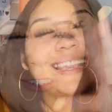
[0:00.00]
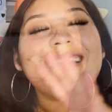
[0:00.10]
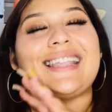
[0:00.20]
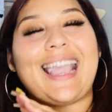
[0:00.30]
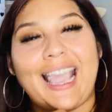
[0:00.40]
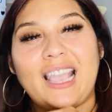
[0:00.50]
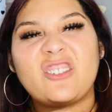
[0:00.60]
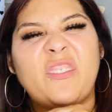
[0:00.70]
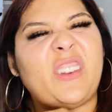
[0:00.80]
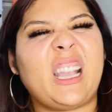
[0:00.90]
This age,
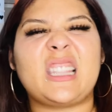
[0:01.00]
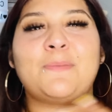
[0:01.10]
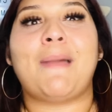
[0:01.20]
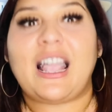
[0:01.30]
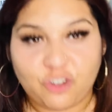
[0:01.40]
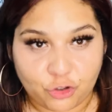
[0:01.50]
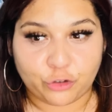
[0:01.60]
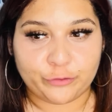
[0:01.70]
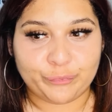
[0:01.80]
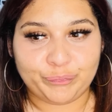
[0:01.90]
I feel like it's
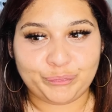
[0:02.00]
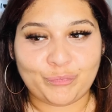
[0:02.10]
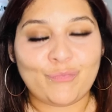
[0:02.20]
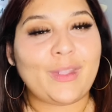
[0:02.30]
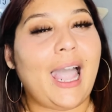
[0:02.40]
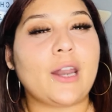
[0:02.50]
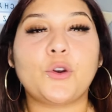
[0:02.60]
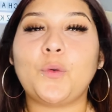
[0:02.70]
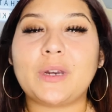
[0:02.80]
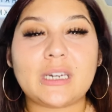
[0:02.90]
magical. I don't
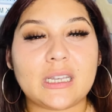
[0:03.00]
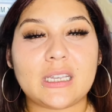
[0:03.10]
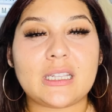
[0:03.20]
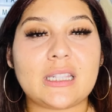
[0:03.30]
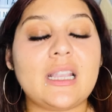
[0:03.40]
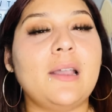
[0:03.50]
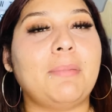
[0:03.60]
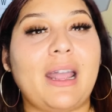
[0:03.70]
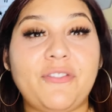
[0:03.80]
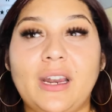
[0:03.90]
know what it is,
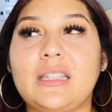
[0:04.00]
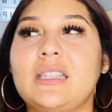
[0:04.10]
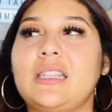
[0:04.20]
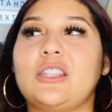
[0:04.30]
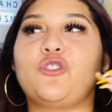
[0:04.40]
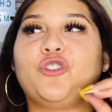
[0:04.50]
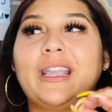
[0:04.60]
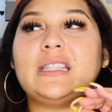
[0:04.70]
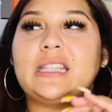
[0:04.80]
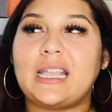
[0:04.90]
but I feel like this is
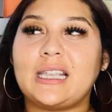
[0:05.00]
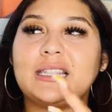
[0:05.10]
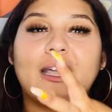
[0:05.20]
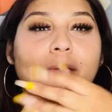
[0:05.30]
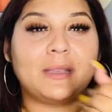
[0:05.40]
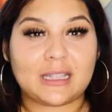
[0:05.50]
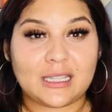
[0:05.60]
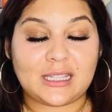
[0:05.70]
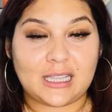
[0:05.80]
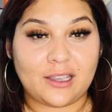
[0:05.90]
great things coming
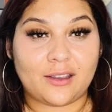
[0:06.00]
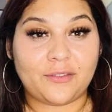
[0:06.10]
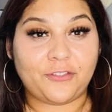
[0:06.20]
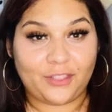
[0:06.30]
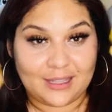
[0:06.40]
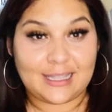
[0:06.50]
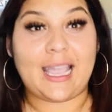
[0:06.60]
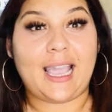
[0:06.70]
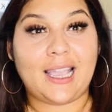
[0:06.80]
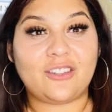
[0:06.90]
this year for this
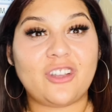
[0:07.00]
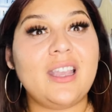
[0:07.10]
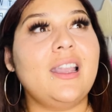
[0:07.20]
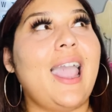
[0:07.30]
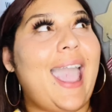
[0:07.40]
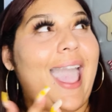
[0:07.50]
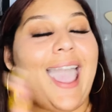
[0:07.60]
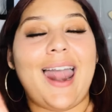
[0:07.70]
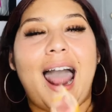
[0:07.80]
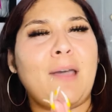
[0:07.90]
age,
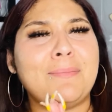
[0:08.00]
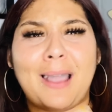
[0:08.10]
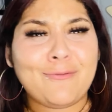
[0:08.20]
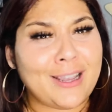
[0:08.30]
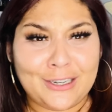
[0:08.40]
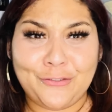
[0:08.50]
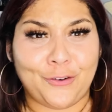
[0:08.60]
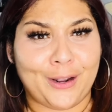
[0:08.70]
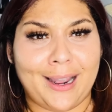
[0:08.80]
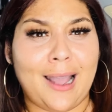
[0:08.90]
and I'm ready
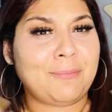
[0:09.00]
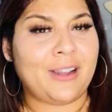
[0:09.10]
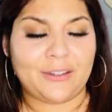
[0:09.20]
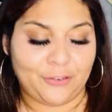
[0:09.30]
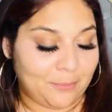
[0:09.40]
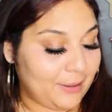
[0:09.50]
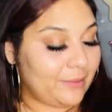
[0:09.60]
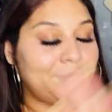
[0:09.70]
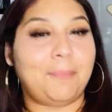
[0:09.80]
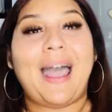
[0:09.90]
for it. I'm ready for it.
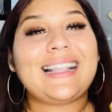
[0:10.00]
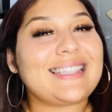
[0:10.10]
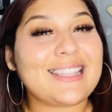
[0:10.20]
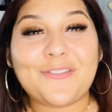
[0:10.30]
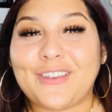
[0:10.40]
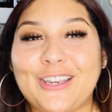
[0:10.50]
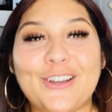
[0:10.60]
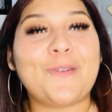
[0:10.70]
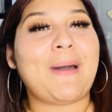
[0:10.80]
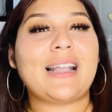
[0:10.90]
But back to the
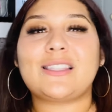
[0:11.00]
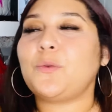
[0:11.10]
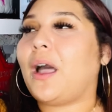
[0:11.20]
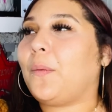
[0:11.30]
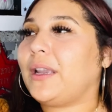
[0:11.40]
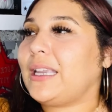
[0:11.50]
video, back to why we're